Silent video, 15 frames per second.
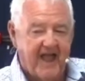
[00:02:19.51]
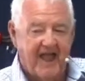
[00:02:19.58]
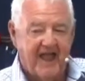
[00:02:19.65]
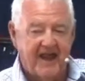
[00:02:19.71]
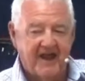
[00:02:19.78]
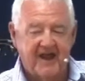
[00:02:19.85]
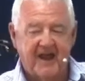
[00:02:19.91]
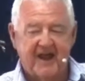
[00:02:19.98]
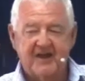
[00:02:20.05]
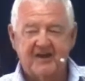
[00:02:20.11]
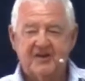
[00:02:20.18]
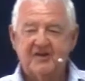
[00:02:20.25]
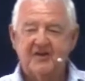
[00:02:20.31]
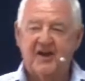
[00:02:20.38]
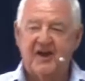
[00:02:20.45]
and
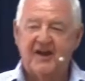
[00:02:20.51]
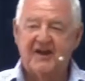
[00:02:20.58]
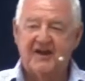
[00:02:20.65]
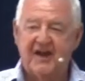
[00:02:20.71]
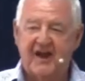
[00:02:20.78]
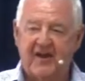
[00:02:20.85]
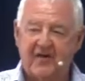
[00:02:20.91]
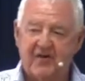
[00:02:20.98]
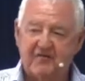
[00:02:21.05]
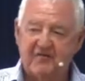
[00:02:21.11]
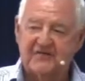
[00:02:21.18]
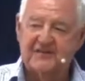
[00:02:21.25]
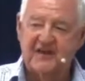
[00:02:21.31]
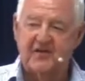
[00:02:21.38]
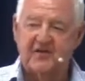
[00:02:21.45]
all of
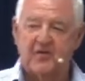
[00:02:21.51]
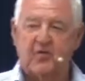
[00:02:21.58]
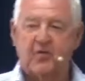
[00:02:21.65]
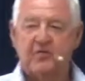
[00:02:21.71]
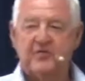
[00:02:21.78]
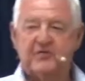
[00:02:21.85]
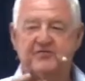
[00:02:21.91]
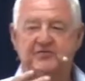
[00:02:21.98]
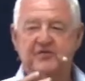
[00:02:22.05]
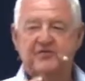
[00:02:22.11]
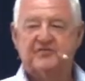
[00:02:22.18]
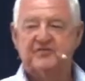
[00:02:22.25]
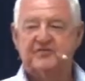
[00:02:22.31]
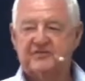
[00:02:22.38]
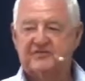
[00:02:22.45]
a sudden all the
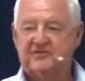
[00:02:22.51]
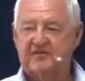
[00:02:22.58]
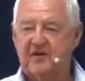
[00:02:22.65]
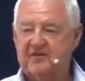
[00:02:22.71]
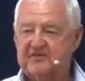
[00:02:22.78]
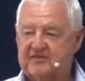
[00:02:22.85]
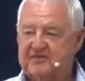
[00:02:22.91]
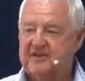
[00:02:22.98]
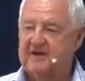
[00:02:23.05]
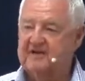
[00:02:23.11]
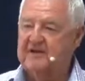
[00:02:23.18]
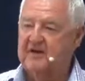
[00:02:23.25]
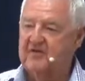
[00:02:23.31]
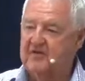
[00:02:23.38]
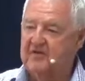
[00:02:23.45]
juices inside just
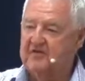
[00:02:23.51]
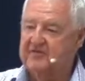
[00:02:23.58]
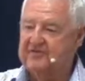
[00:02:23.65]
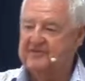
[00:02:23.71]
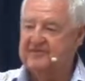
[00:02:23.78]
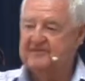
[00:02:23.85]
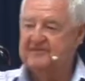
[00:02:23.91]
start going off?